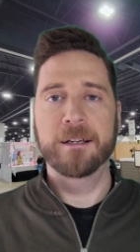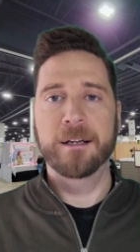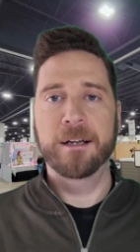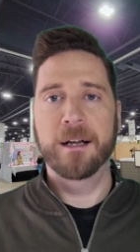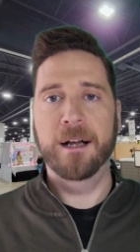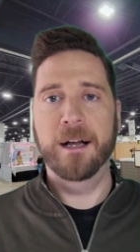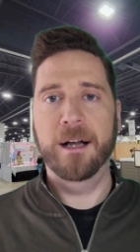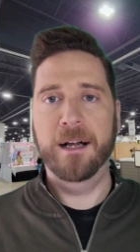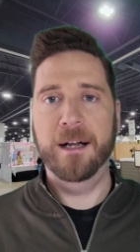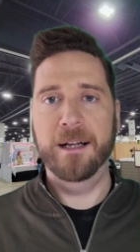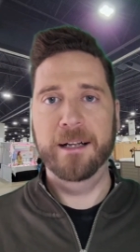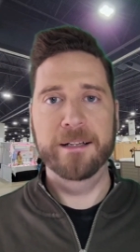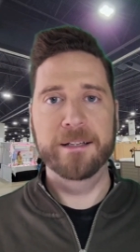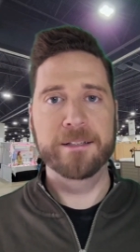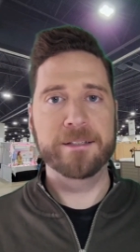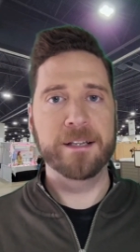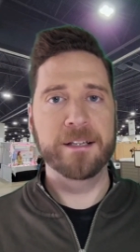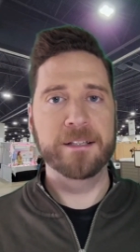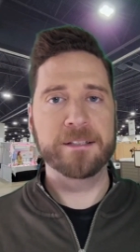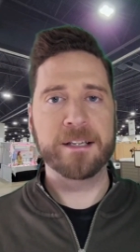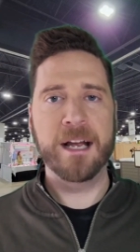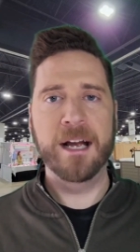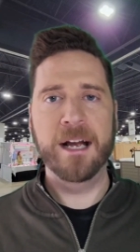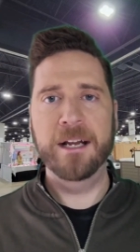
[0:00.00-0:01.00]

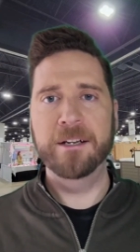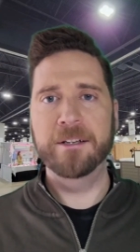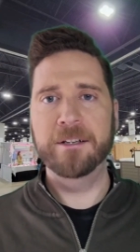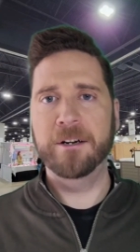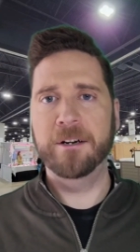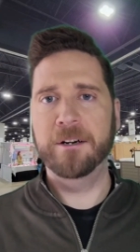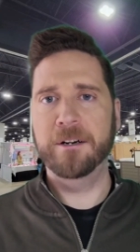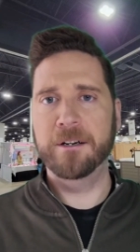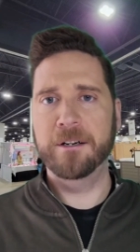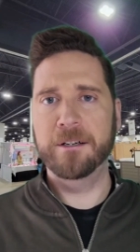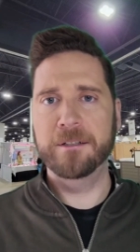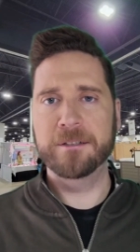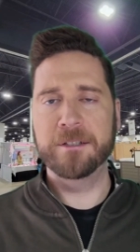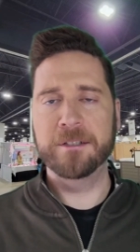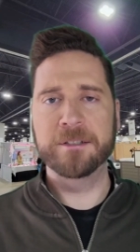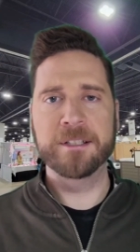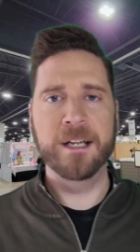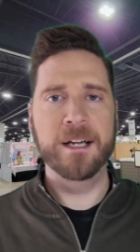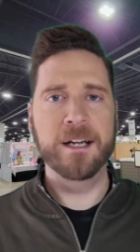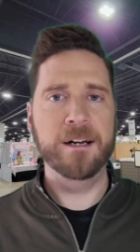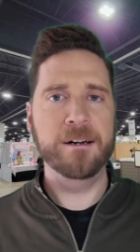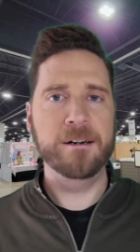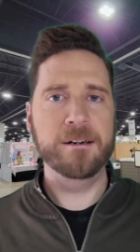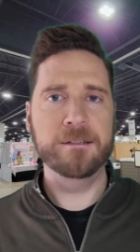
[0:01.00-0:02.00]
It's kind of hard to
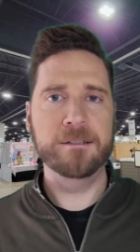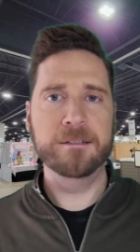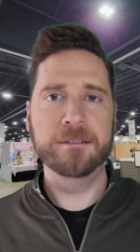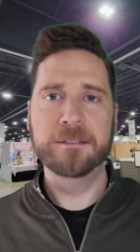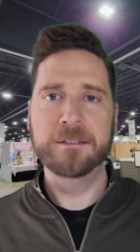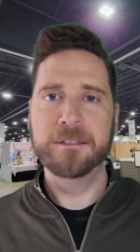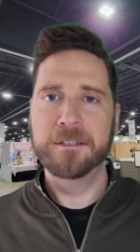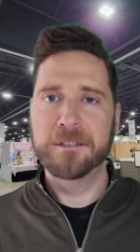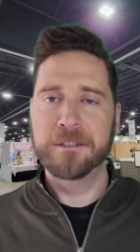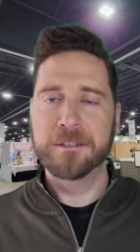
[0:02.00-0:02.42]
tell